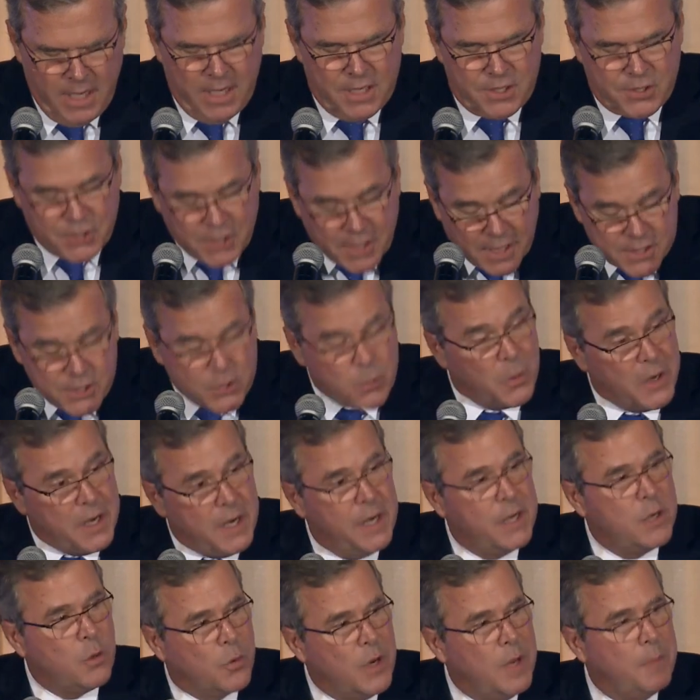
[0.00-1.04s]
6, we
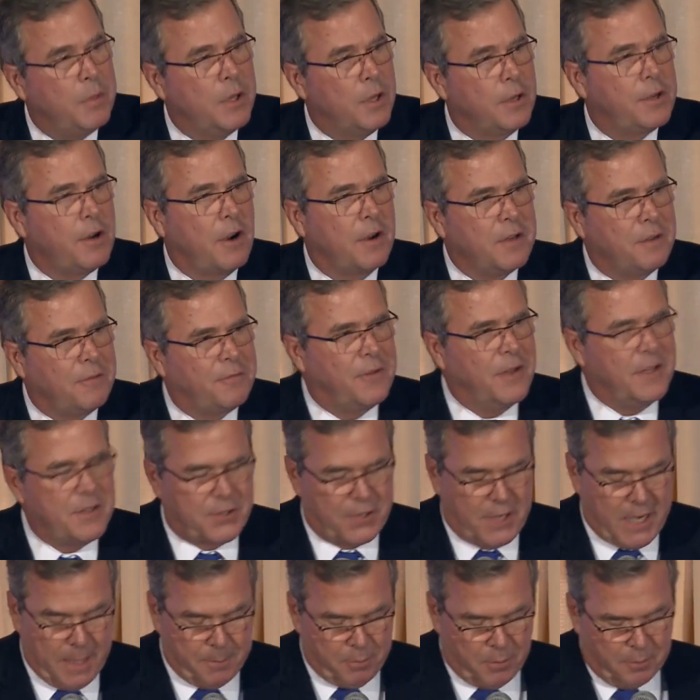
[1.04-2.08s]
need to rebuild our defense
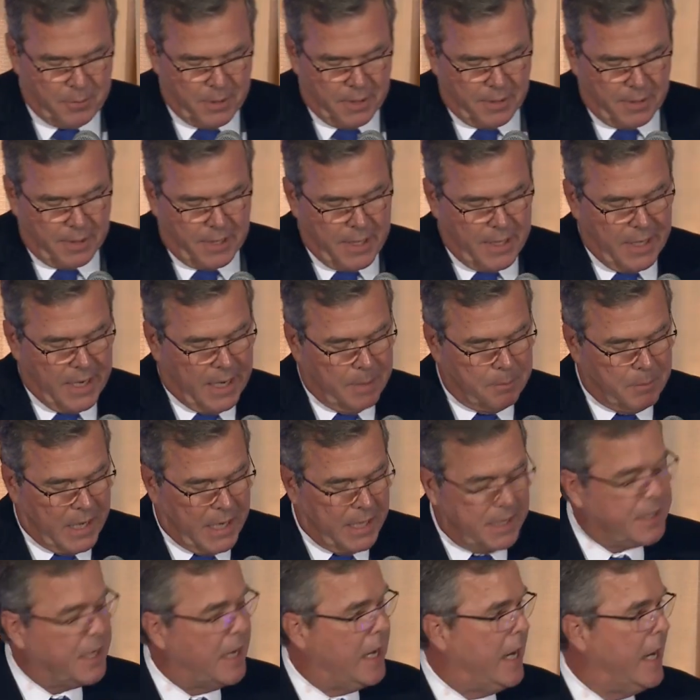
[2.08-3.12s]
capability and
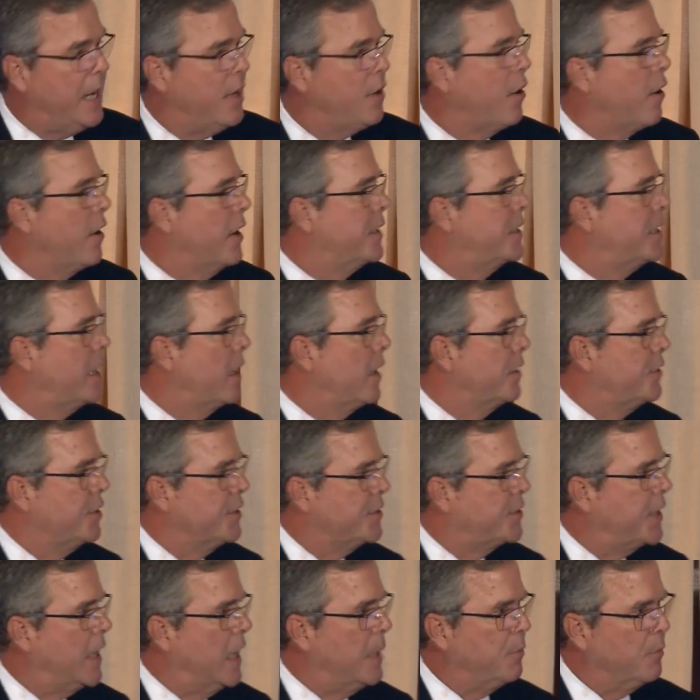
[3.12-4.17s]
maintain our
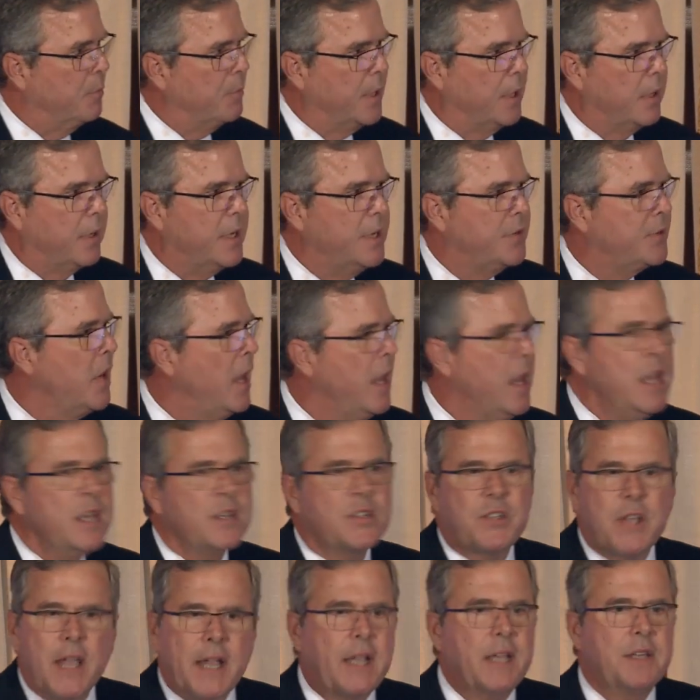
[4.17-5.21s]
intelligence capabilities,
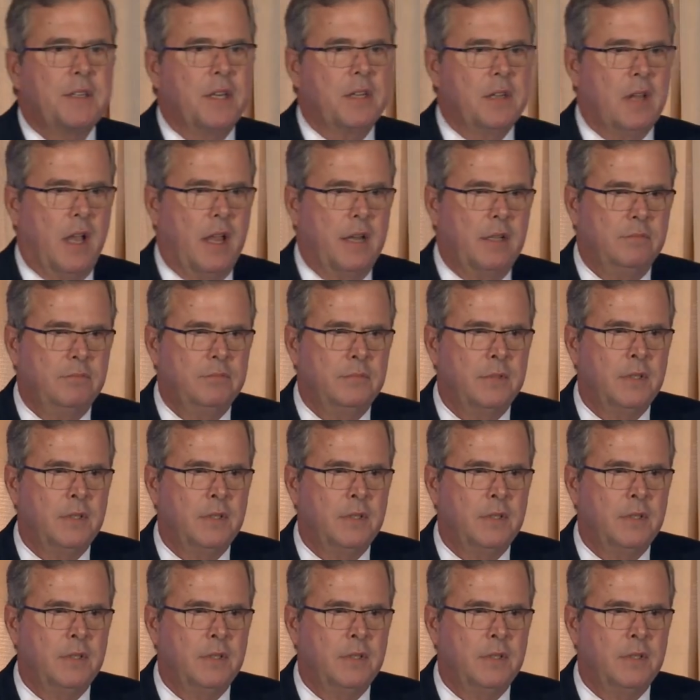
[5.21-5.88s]
second to none.